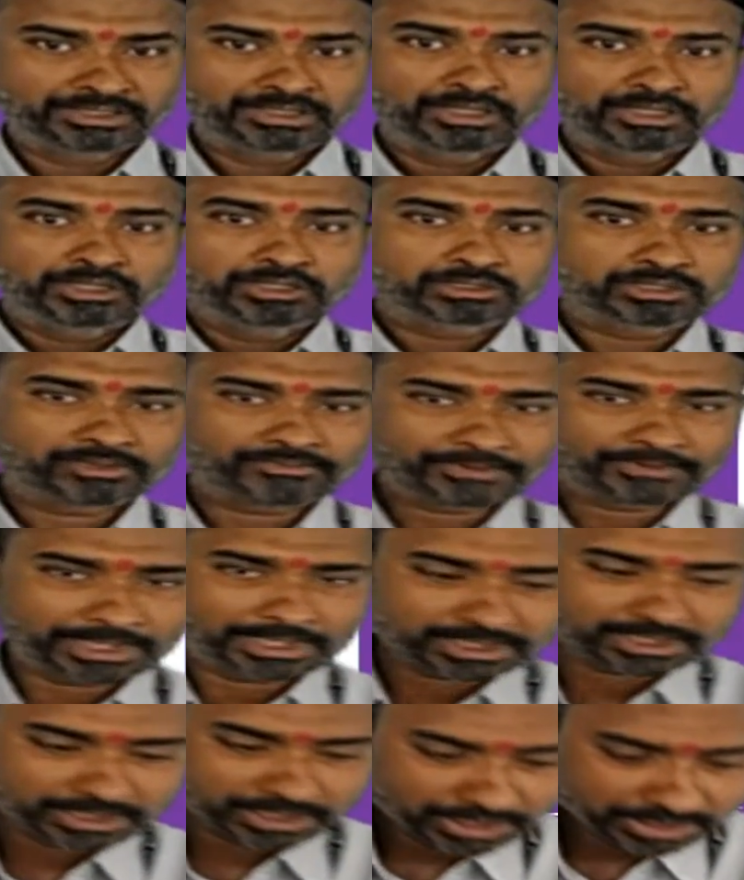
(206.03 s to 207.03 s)
So
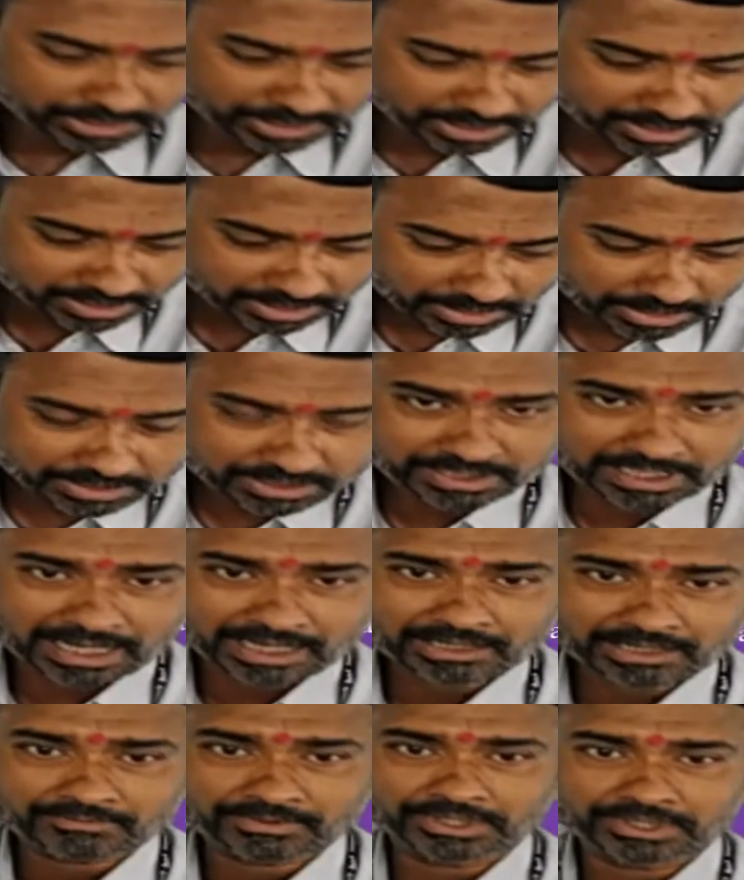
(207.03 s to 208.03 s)
friends, just
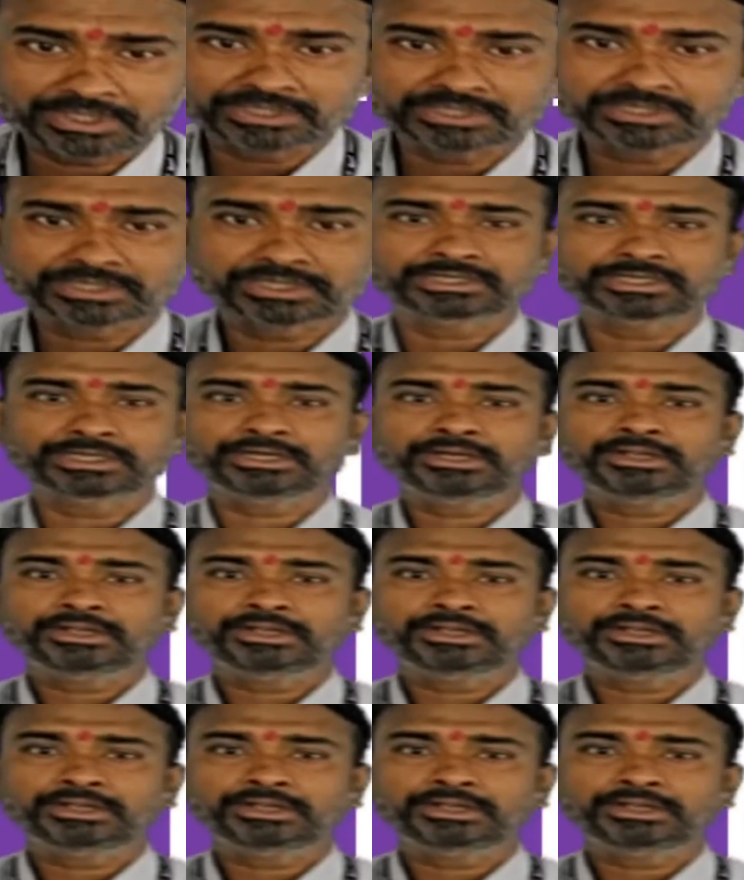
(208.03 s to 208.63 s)
start our discussion,